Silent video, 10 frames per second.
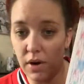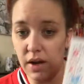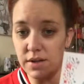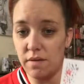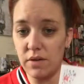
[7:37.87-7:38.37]
I
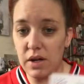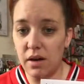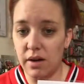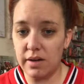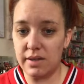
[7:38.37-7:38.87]
didn't
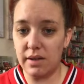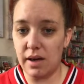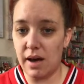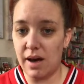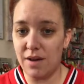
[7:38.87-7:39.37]
realise that it
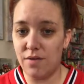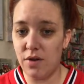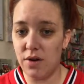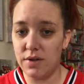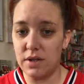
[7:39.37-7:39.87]
had
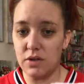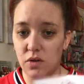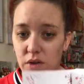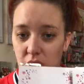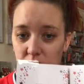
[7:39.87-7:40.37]
verses
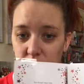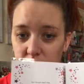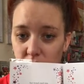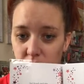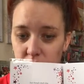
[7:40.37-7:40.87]
on the
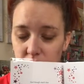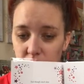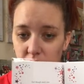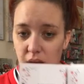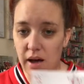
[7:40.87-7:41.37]
inside,
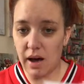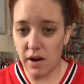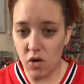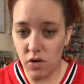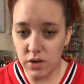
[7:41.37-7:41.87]
and
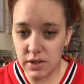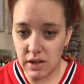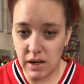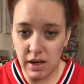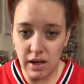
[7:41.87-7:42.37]

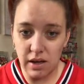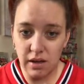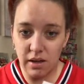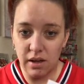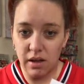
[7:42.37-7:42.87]
honestly
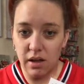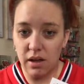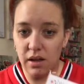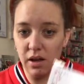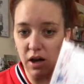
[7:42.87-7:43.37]

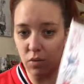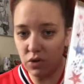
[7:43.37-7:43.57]
I was